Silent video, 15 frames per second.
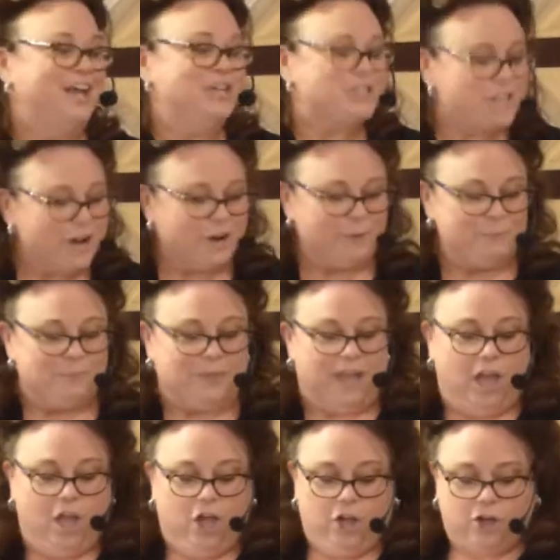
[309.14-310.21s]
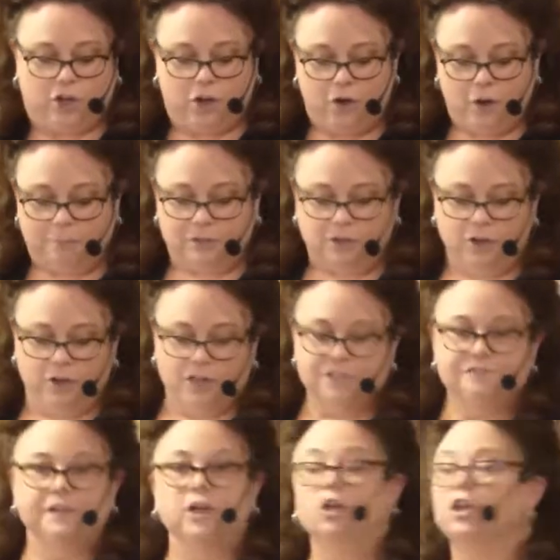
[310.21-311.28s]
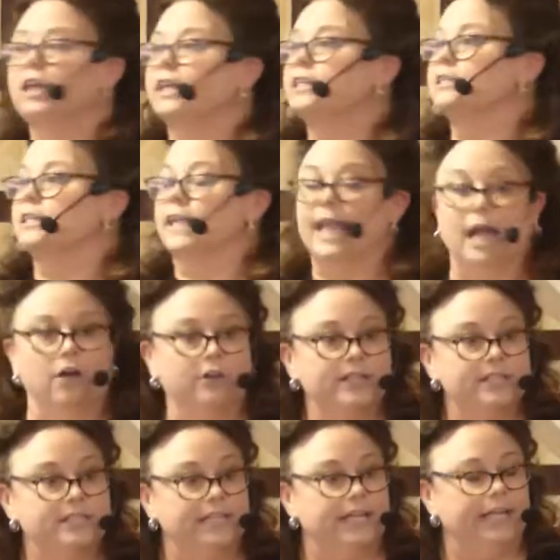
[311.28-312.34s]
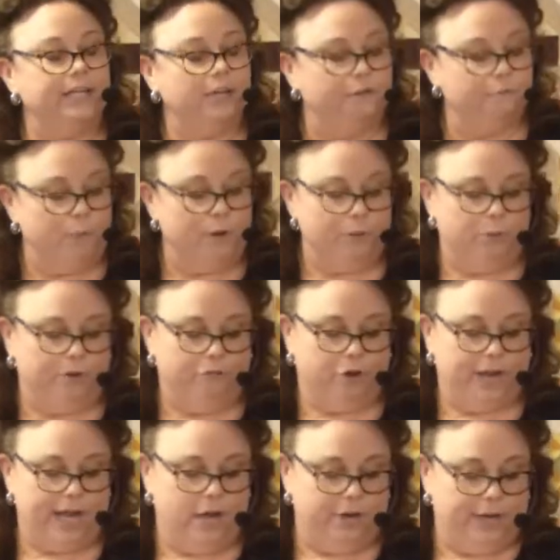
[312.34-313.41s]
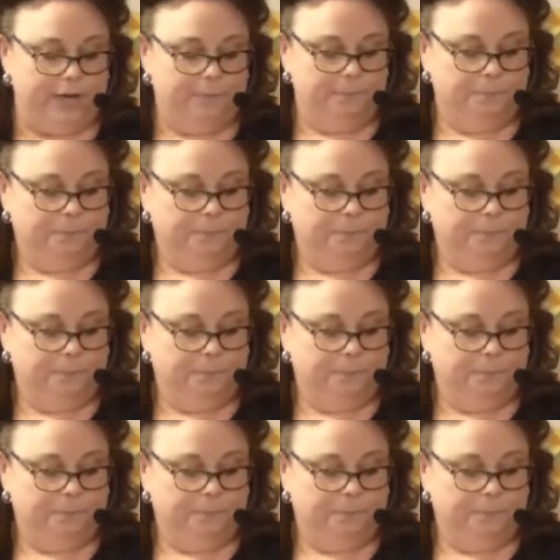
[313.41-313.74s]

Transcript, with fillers: So go up to Clarksville, it's the county seat of Red River County.